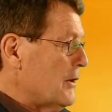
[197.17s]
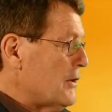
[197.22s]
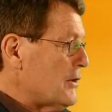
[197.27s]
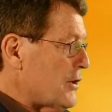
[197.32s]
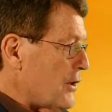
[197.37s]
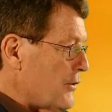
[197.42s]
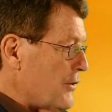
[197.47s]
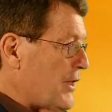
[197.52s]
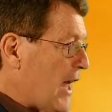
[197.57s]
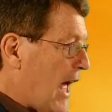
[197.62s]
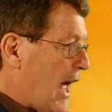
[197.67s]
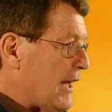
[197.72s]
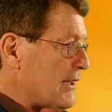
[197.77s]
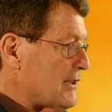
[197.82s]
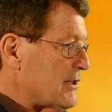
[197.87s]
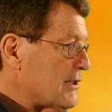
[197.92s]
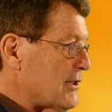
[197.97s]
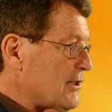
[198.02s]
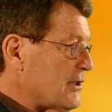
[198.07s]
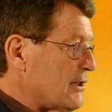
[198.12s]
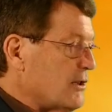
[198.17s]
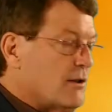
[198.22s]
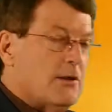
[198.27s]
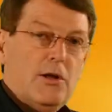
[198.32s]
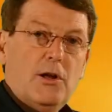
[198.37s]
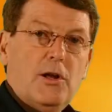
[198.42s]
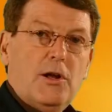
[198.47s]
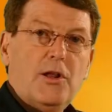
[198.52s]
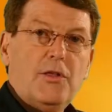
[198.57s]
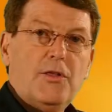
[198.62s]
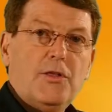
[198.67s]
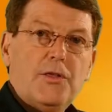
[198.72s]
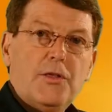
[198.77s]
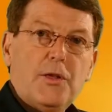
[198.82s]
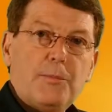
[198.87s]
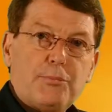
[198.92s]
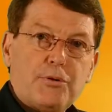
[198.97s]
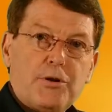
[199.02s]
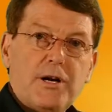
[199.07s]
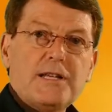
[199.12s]
So that's
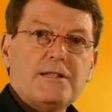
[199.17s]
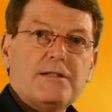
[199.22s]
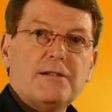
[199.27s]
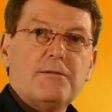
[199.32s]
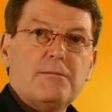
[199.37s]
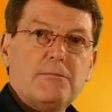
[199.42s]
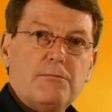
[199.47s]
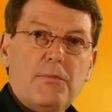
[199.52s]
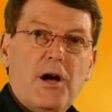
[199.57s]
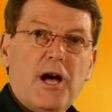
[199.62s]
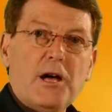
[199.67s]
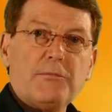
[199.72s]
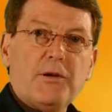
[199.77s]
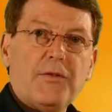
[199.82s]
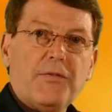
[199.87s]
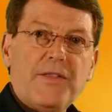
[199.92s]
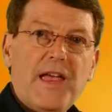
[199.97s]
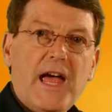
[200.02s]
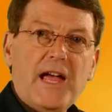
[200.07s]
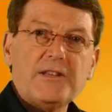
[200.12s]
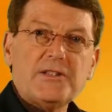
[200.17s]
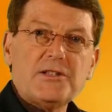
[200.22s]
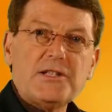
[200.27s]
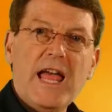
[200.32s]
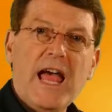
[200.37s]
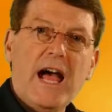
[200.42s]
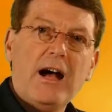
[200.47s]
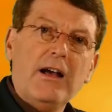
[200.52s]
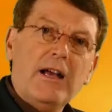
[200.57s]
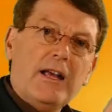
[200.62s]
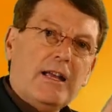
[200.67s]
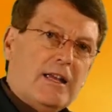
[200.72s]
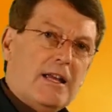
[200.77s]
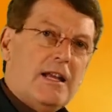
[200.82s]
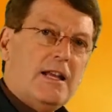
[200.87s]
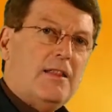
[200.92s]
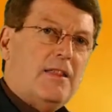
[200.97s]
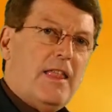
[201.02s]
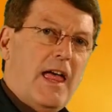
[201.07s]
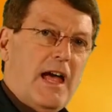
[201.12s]
the present moment. That's now.
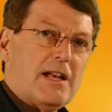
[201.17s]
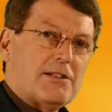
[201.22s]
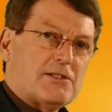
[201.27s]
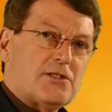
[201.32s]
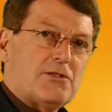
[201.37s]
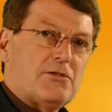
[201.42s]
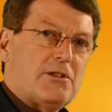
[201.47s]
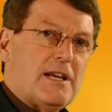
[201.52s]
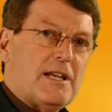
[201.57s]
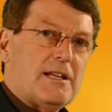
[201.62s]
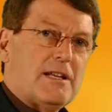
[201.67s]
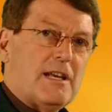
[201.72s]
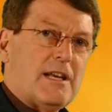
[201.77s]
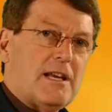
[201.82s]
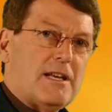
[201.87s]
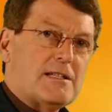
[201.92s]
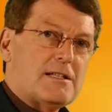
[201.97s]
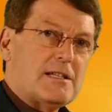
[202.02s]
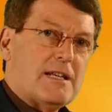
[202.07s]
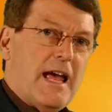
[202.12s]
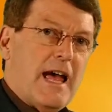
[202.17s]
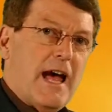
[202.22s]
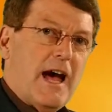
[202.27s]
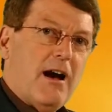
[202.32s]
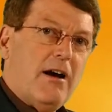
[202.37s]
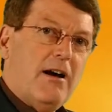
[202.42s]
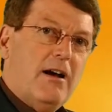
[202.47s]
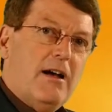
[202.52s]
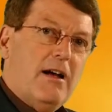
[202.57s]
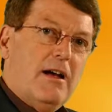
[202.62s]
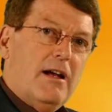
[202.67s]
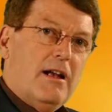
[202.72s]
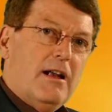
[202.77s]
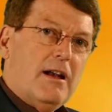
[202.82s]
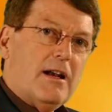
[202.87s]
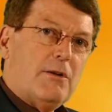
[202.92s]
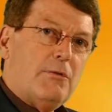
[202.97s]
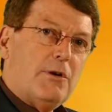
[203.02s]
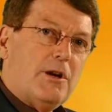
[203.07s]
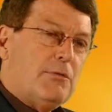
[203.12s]
In that screen is now.
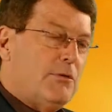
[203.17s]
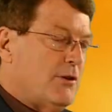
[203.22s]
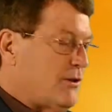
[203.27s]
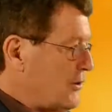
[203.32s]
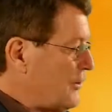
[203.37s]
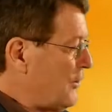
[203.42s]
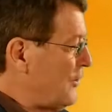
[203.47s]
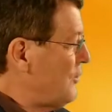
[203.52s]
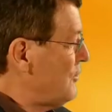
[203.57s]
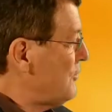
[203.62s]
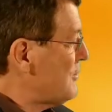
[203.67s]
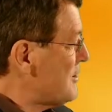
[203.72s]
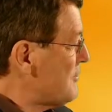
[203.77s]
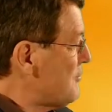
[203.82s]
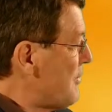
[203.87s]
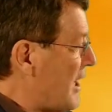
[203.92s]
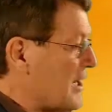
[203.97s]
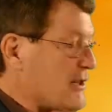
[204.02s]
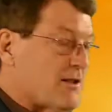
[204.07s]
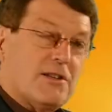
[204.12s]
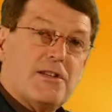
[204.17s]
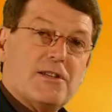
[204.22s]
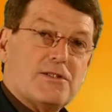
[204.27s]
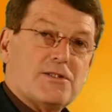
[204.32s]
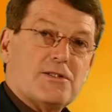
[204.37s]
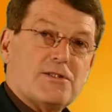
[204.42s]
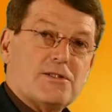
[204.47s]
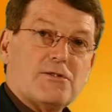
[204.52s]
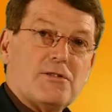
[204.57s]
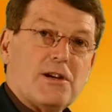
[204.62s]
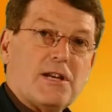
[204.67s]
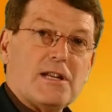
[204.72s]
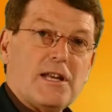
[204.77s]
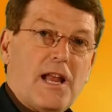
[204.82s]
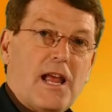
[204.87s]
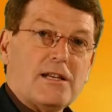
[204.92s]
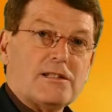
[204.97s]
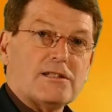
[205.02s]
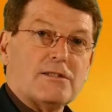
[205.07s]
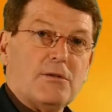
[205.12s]
Now what I want you to do is imagine there's a screen
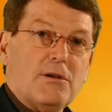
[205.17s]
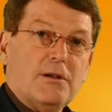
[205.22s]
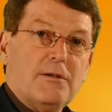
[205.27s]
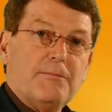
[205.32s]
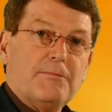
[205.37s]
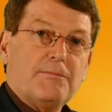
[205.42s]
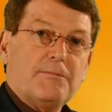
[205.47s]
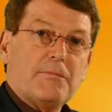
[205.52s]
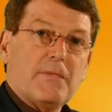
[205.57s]
next to it.